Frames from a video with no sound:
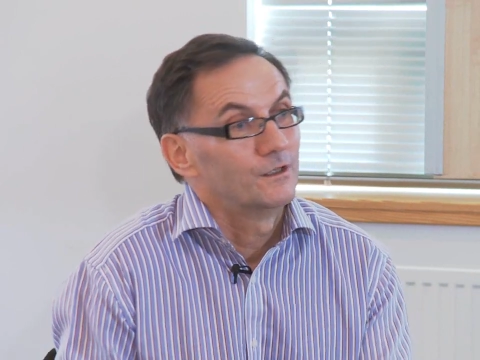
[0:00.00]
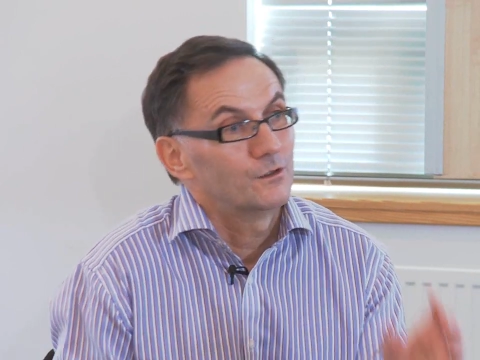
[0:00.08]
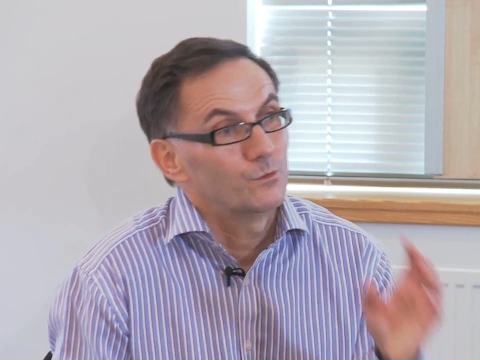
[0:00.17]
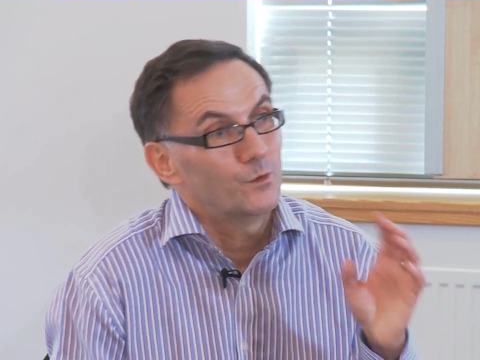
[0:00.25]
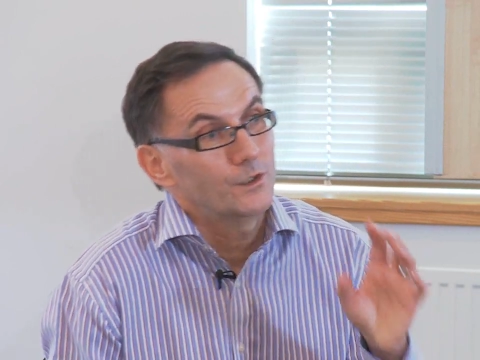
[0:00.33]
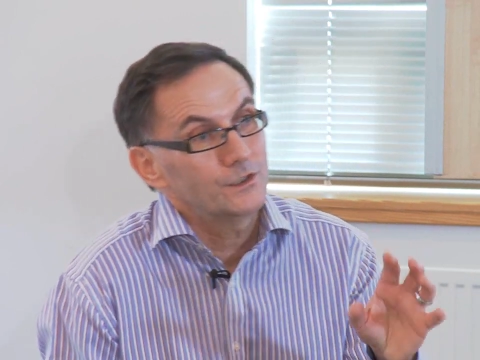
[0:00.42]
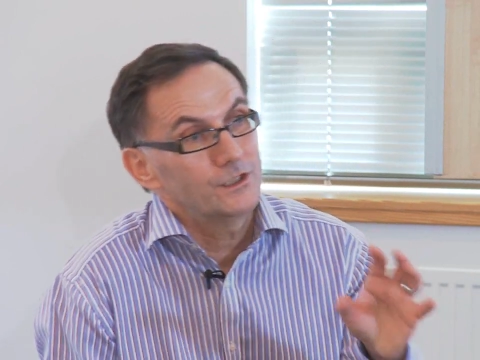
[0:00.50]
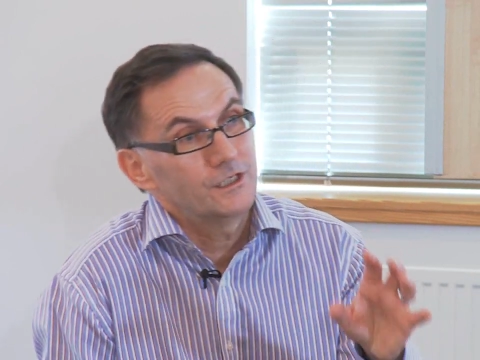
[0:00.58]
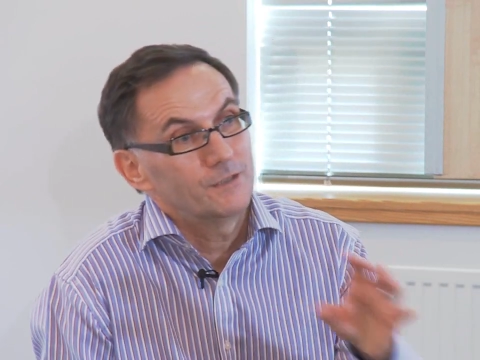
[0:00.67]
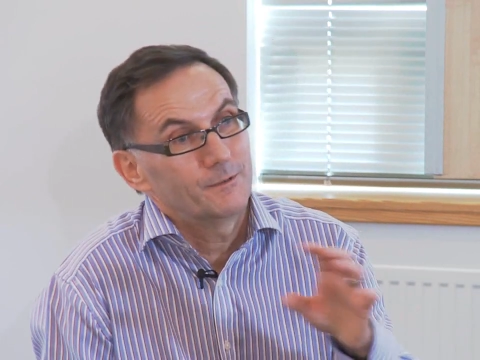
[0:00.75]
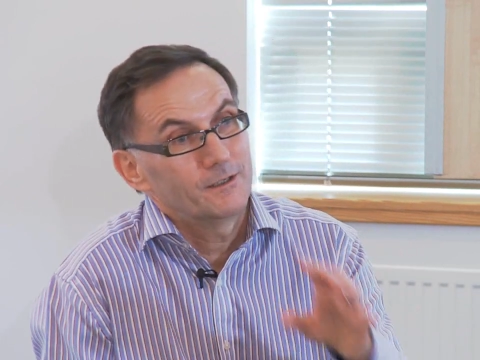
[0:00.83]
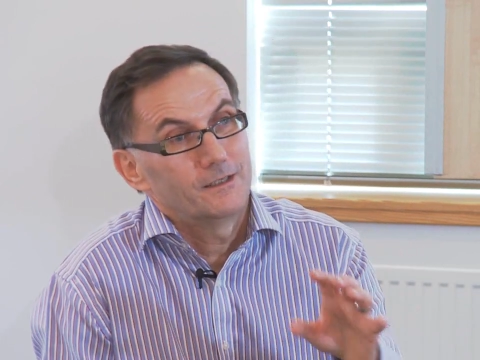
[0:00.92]
The worst
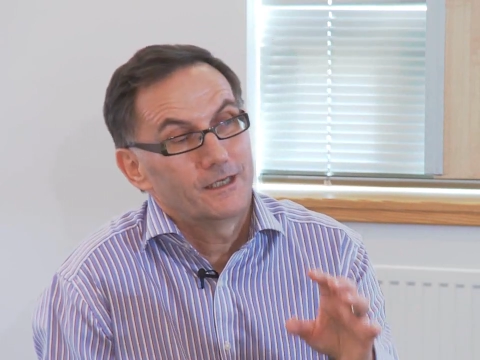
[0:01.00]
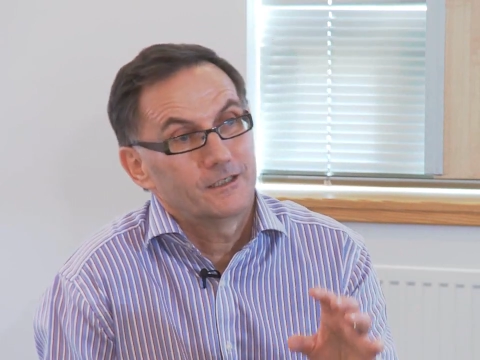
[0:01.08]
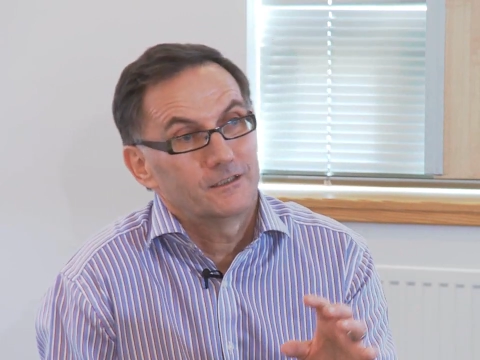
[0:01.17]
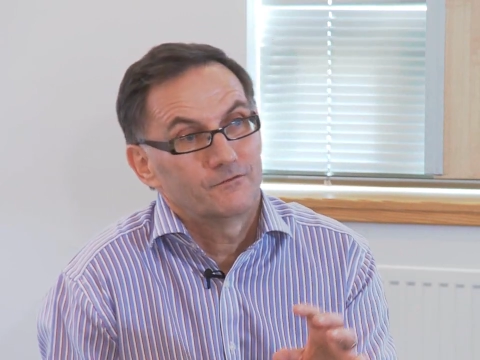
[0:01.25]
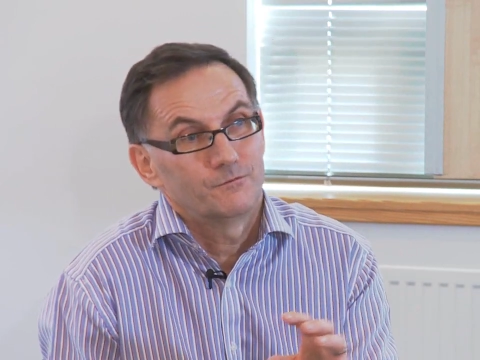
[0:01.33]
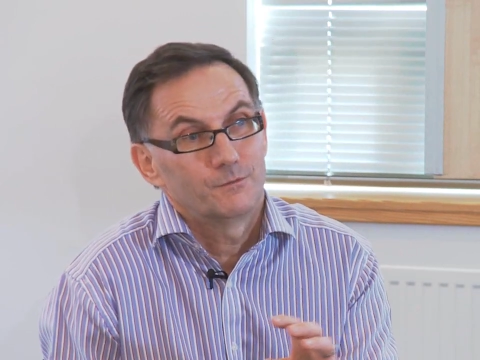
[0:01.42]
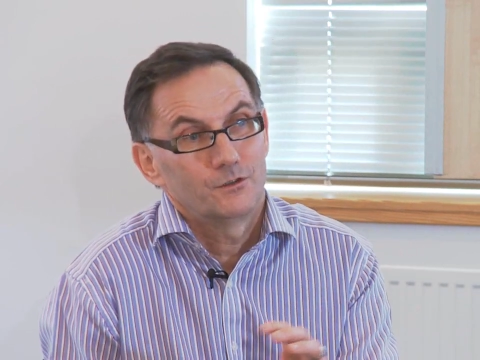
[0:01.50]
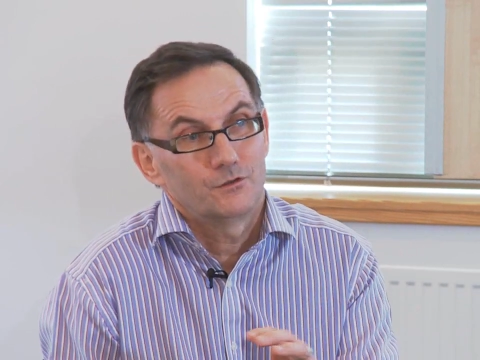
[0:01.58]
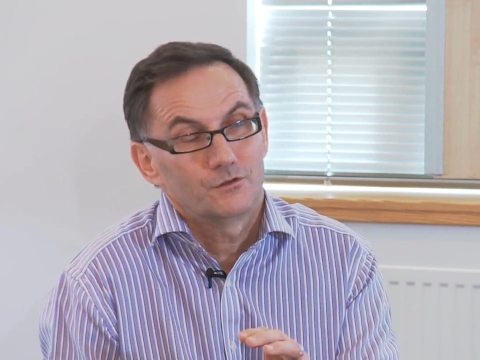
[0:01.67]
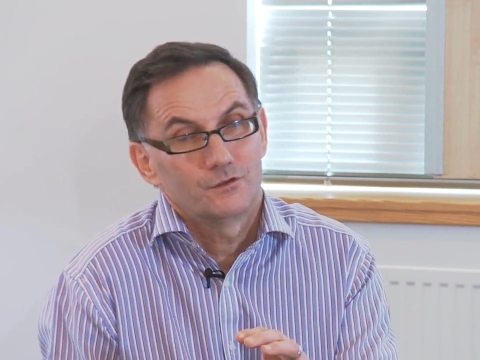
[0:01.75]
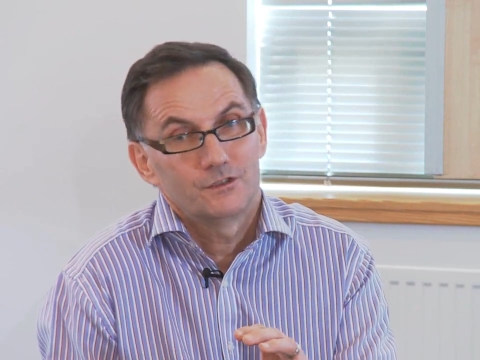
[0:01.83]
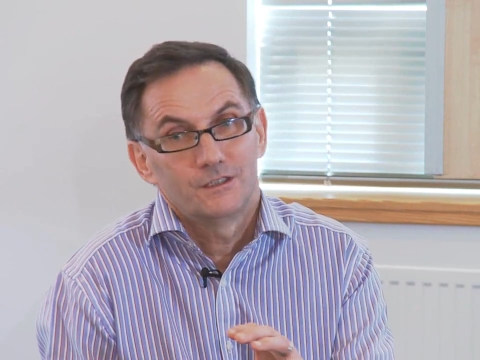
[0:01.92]
thing about negative
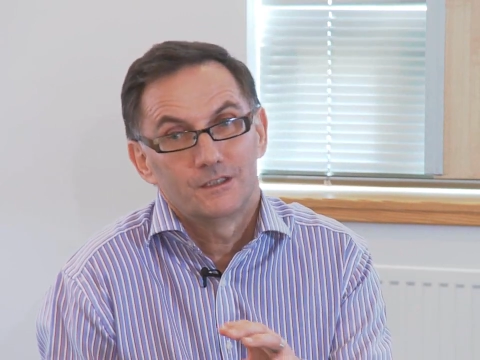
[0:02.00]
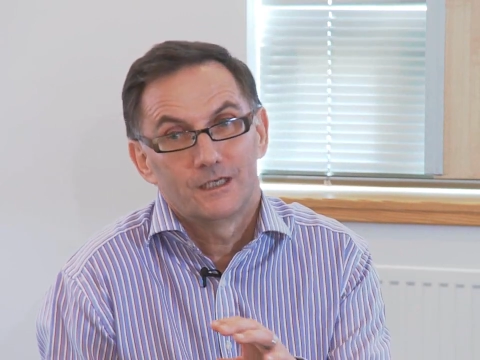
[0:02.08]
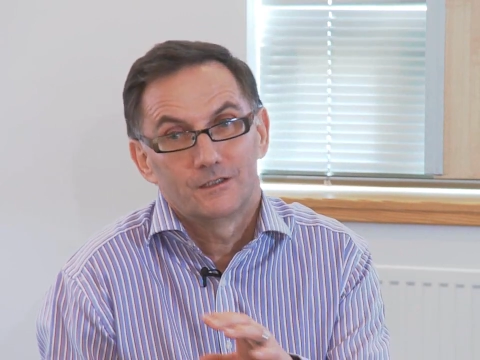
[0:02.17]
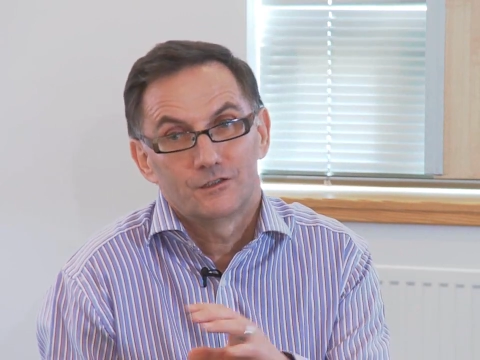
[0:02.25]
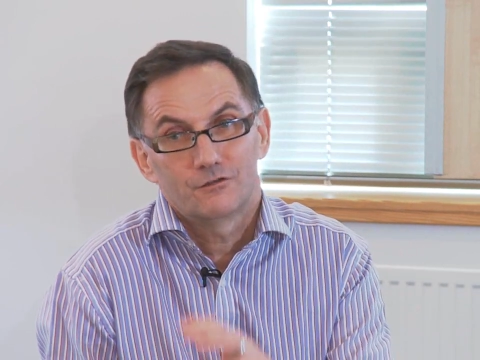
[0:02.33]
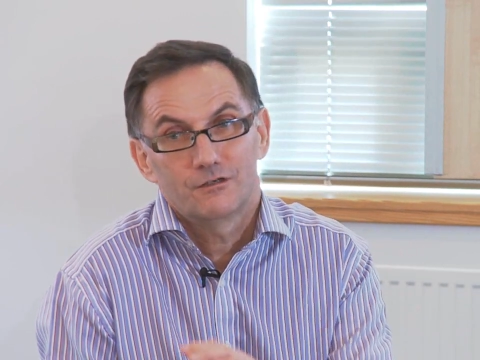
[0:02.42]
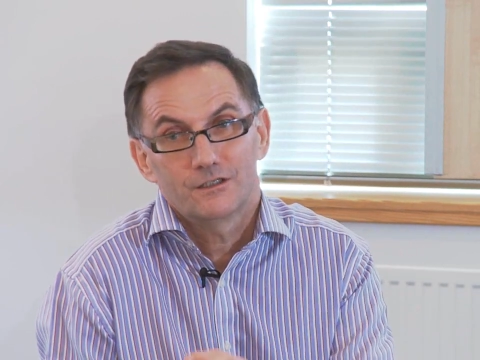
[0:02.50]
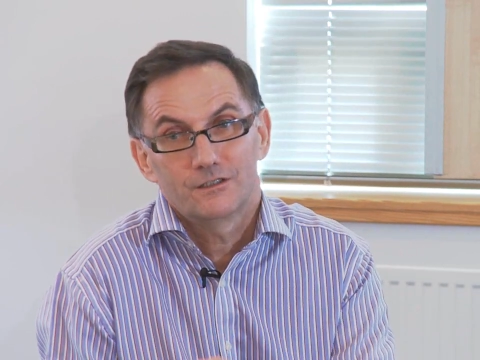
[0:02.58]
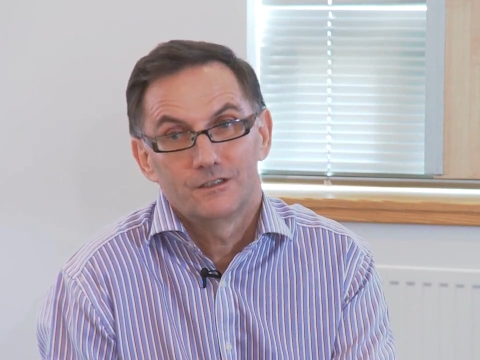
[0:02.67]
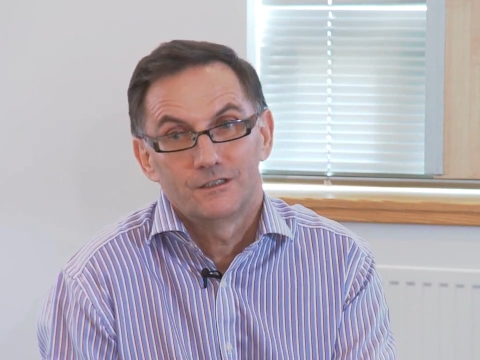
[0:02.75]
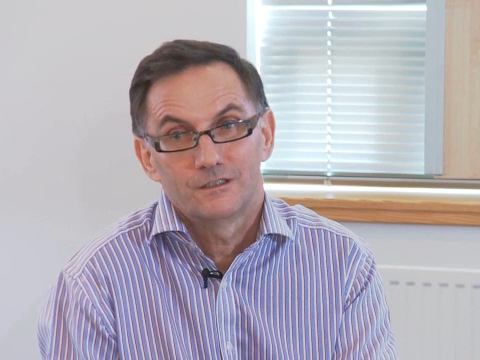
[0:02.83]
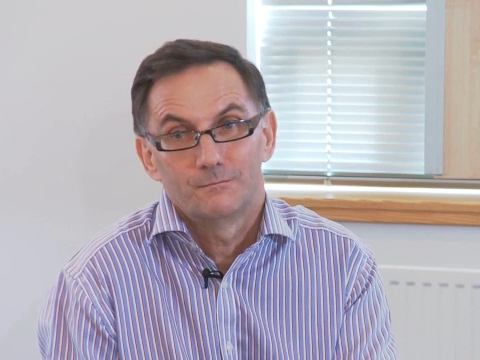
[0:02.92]
emotions and
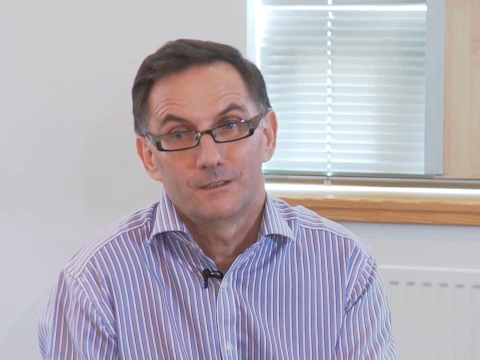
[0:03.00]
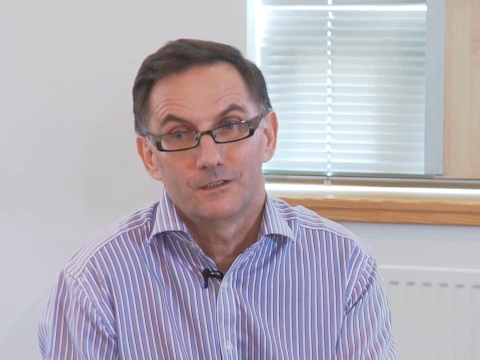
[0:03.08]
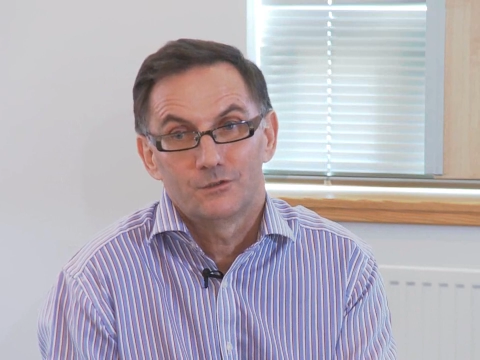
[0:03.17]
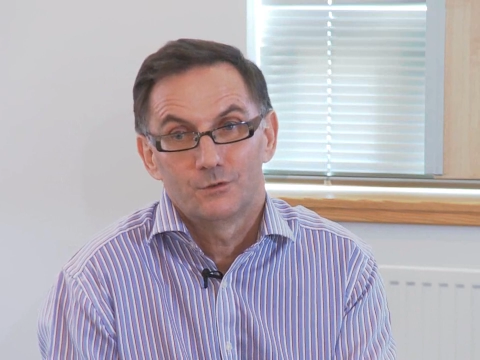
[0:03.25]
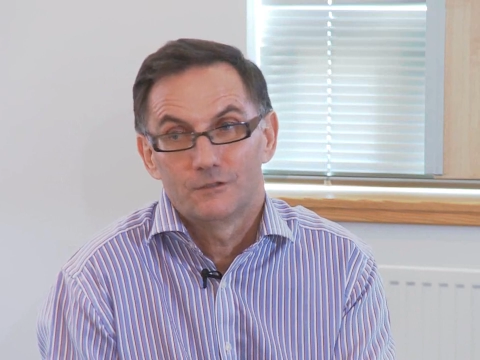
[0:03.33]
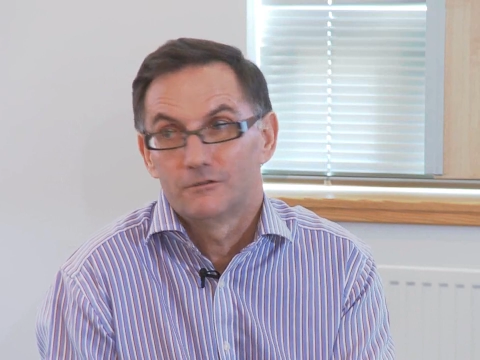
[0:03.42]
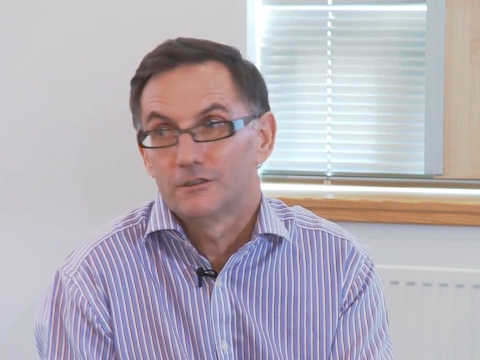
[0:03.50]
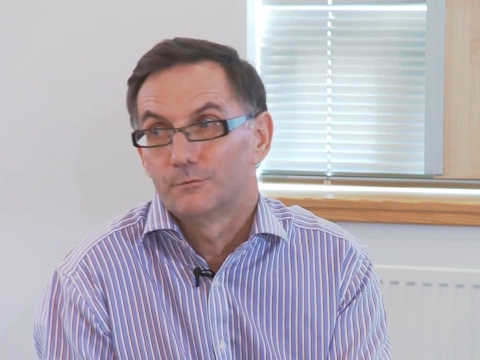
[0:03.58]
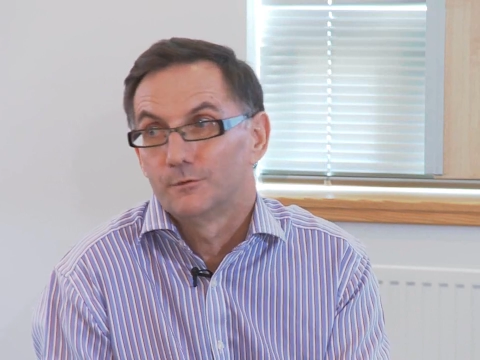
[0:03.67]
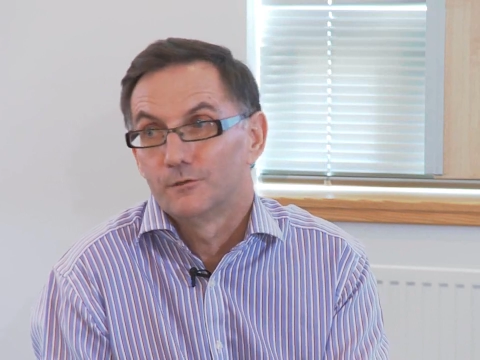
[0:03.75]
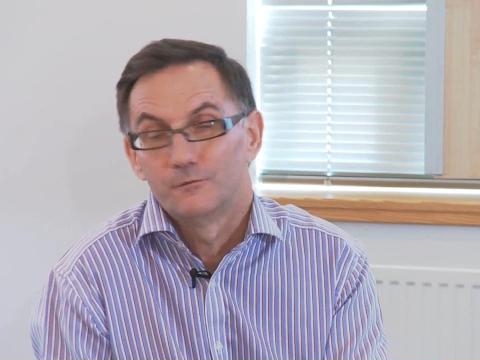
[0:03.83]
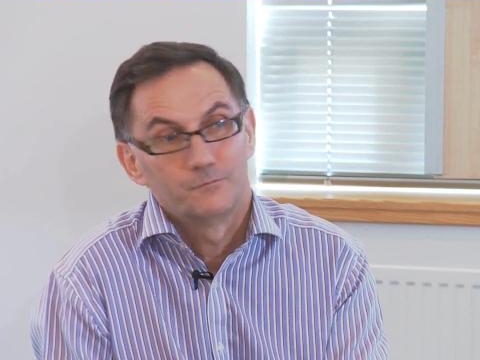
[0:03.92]
stress is it makes you
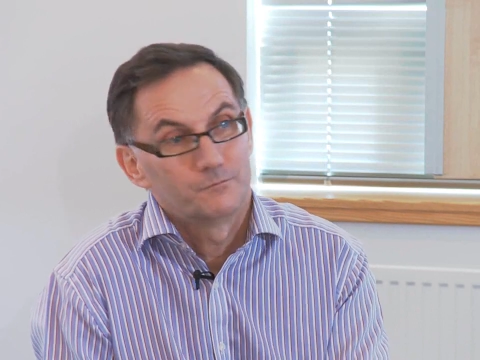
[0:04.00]
irritable.